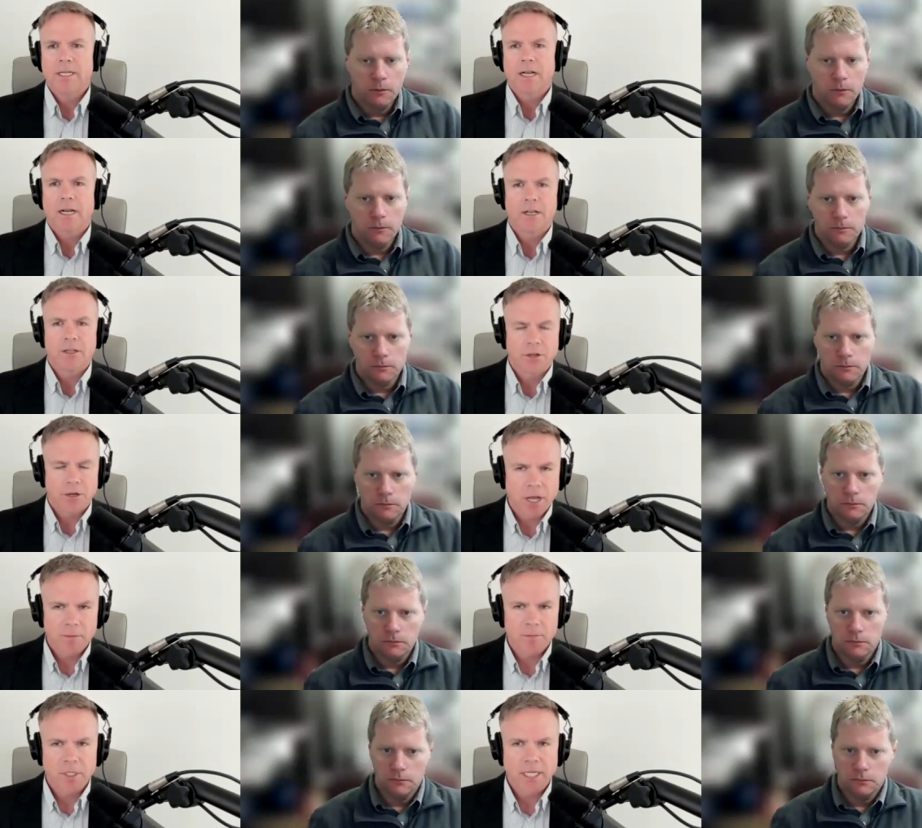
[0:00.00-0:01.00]
Speaker 1: uh, your
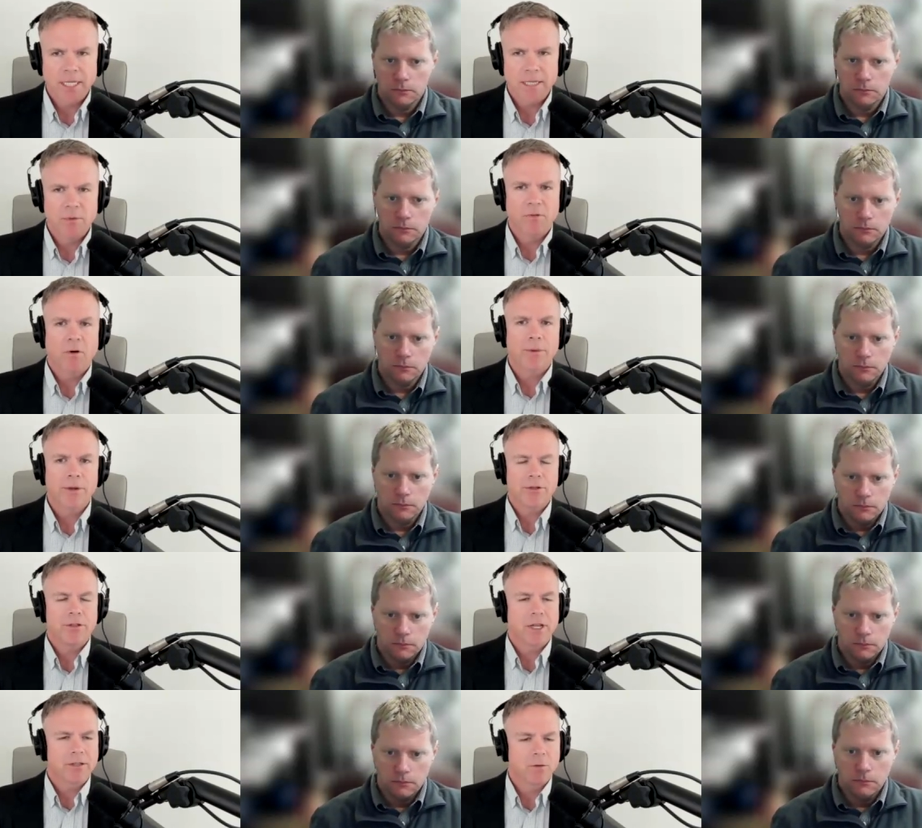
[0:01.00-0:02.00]
company. Before we do
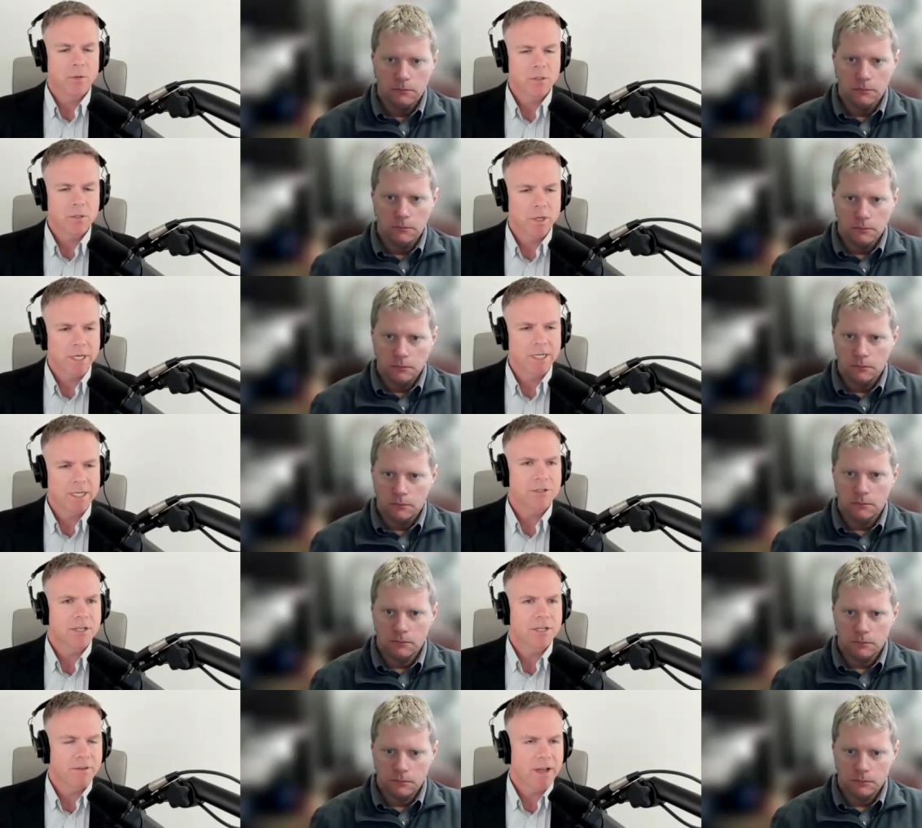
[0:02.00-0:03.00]
that, though, what's one
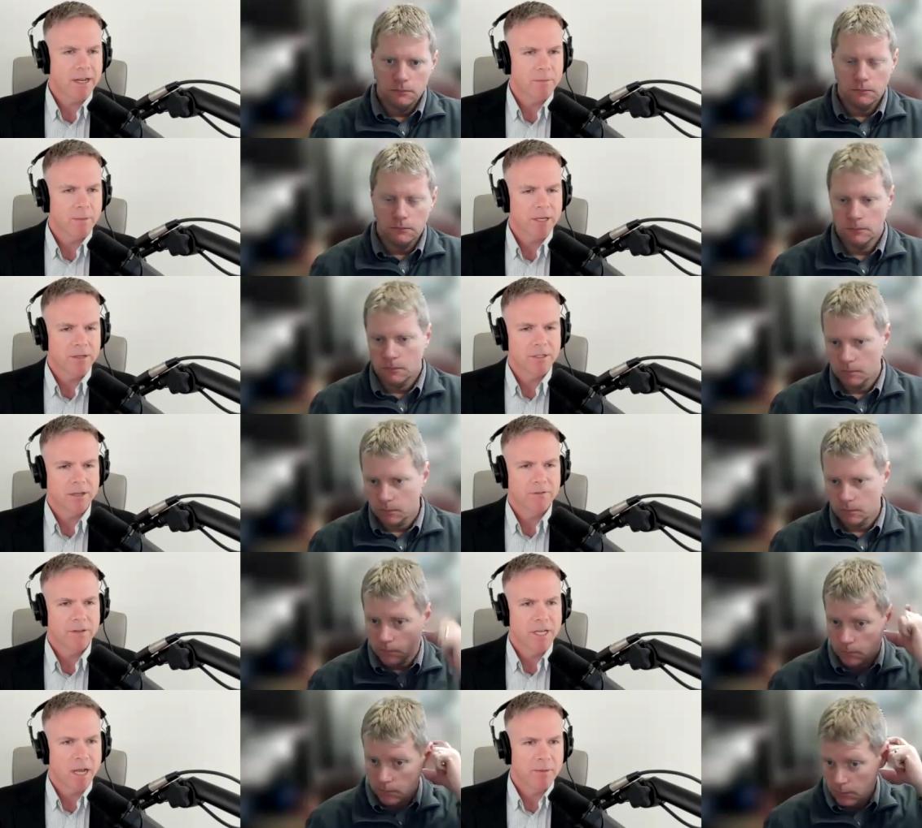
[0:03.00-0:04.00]
interesting fact about yourself
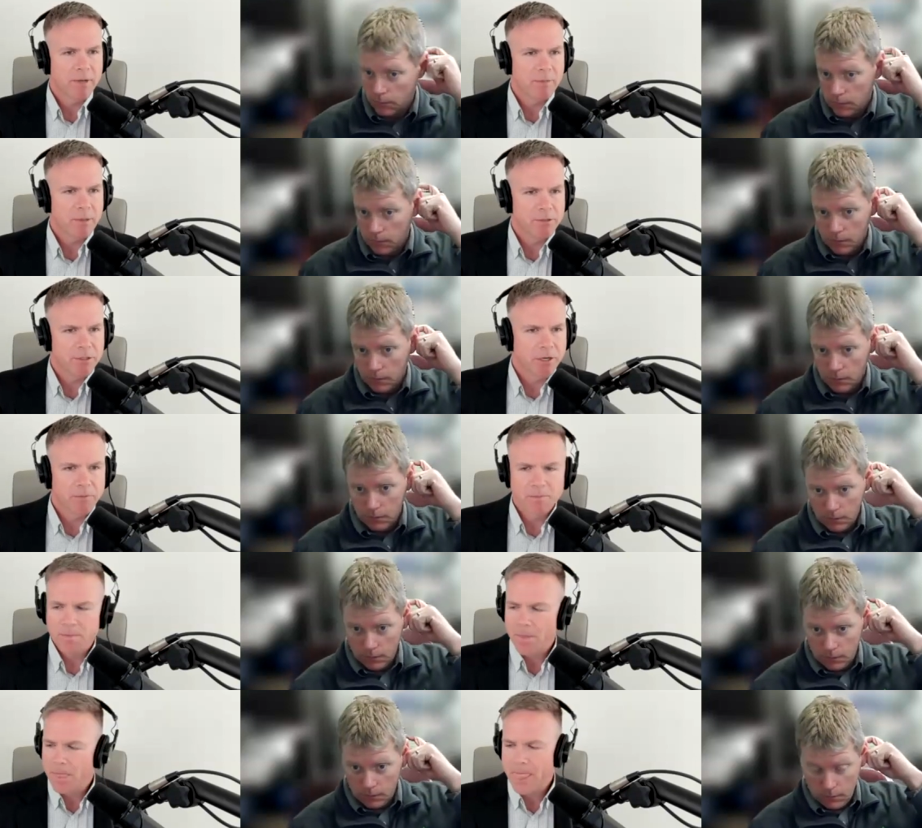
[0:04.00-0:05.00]
that not many people know?
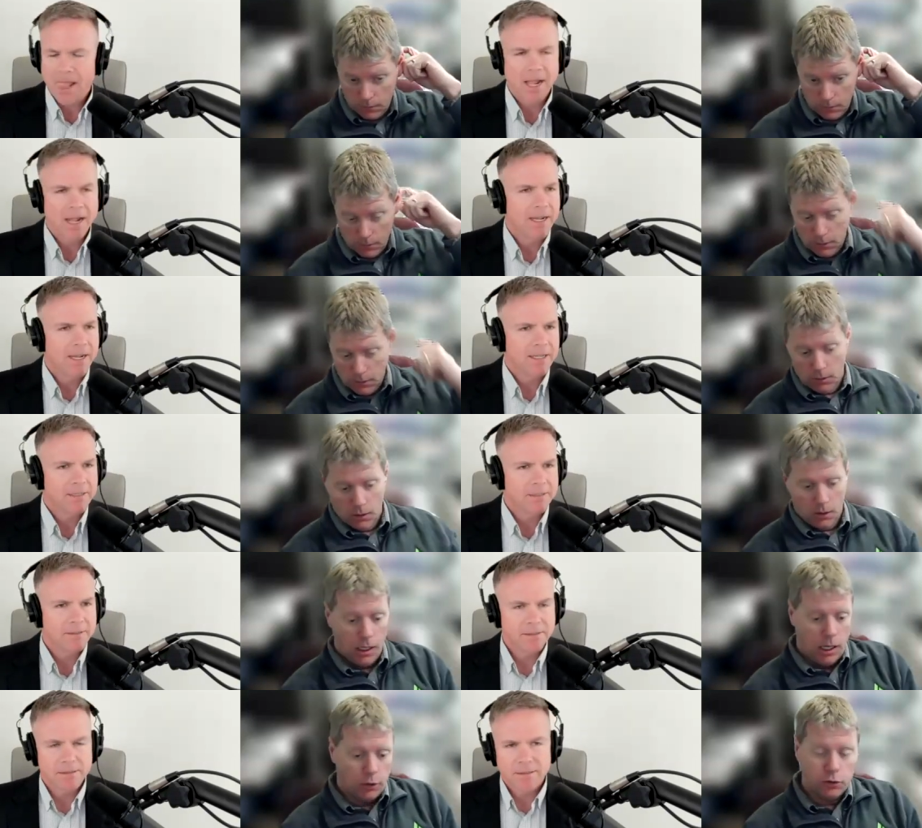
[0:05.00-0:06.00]

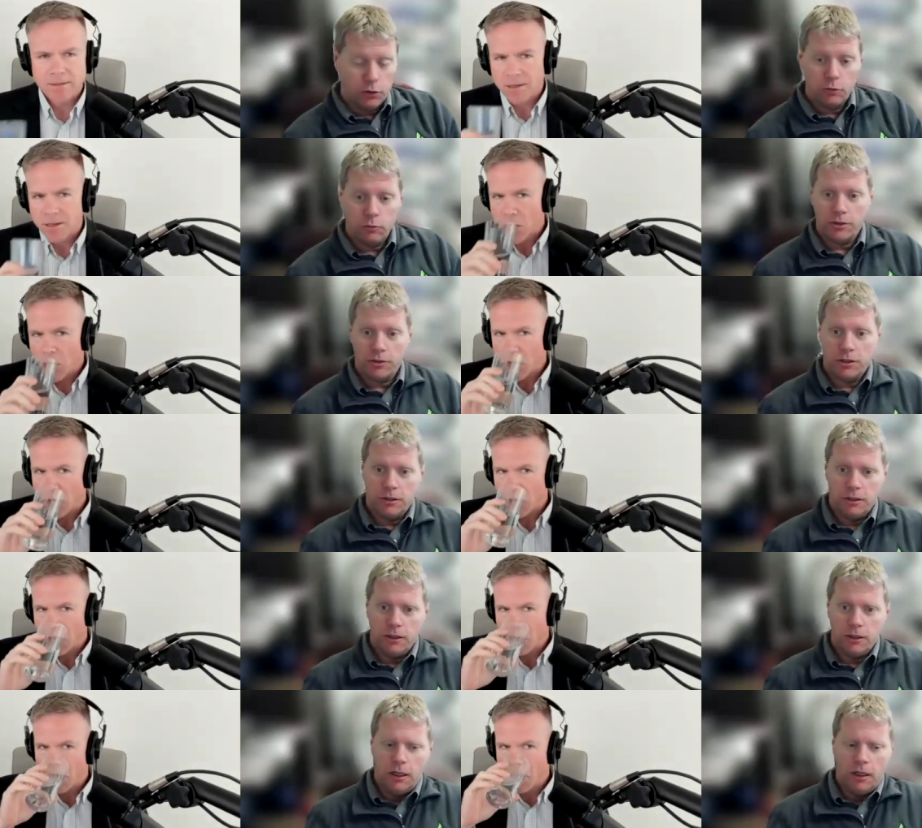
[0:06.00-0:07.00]
Speaker 2: Uh, good question.
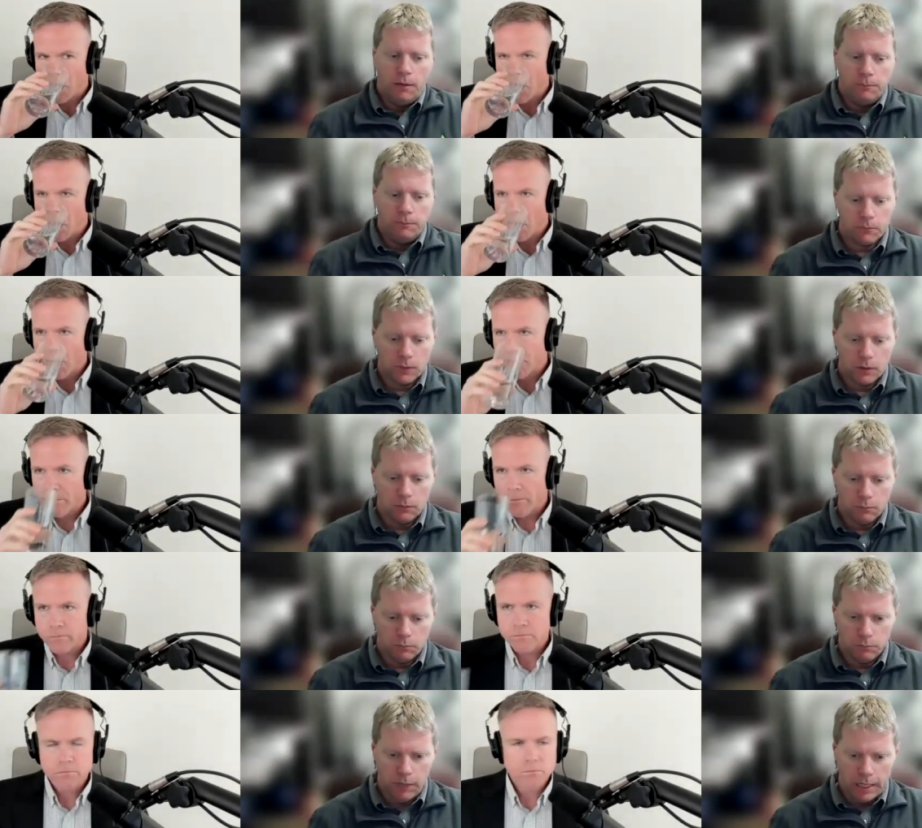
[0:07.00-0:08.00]
Um,
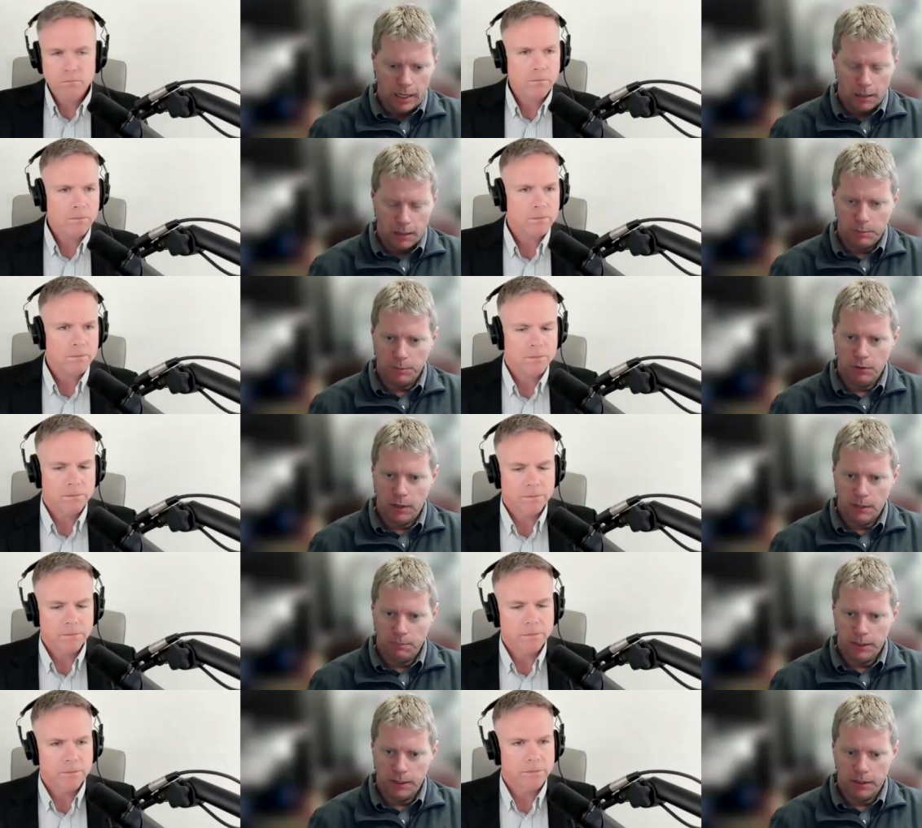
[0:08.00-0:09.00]
not a lot of people know. I
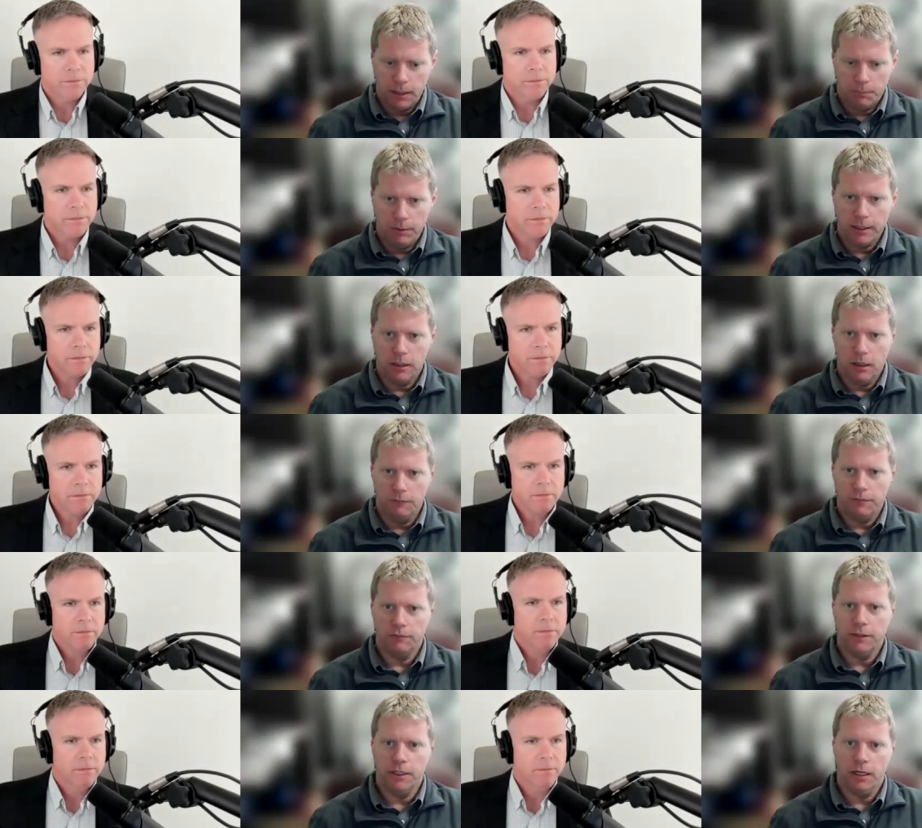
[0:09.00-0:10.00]
play I play golf
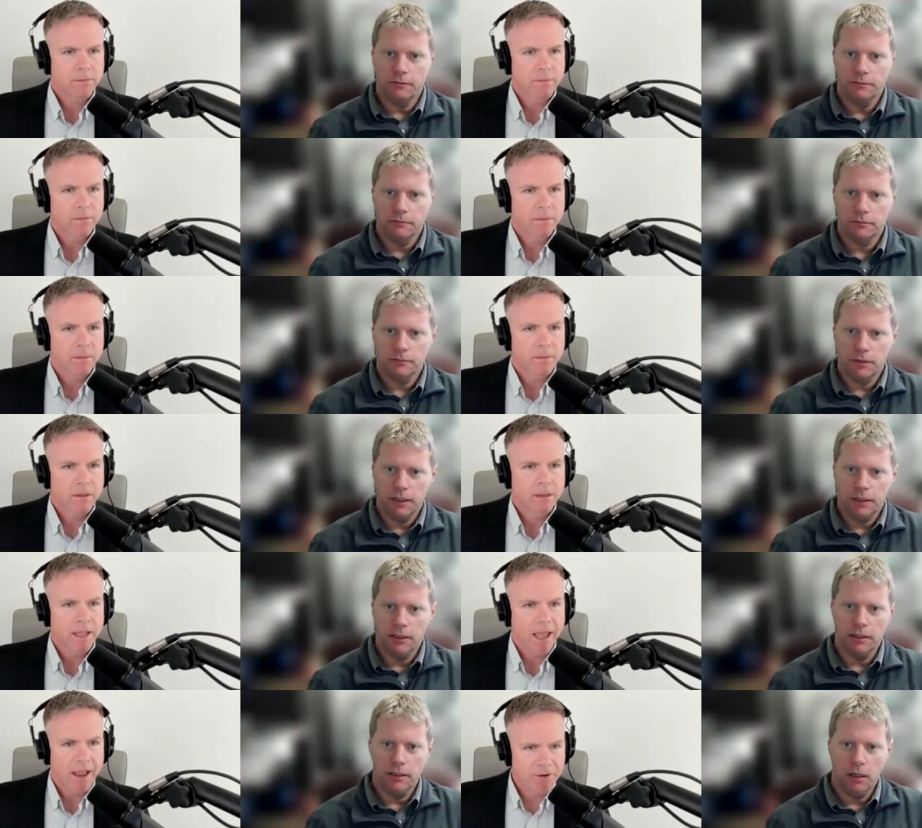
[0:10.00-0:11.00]
every day. I,
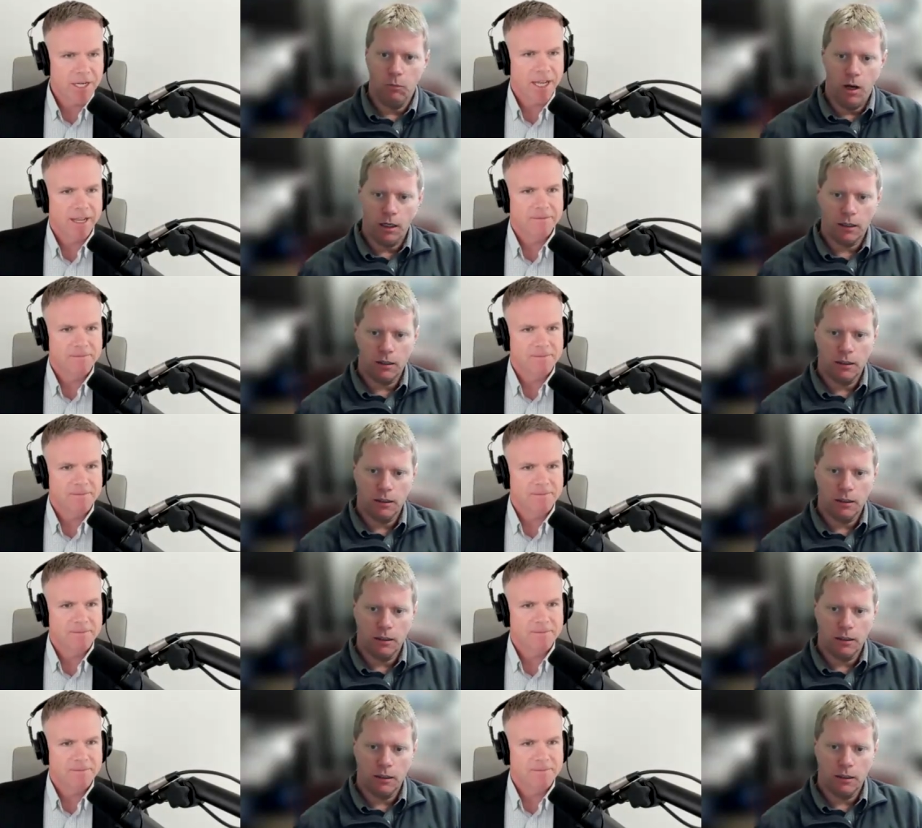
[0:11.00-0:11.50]
uh, every day.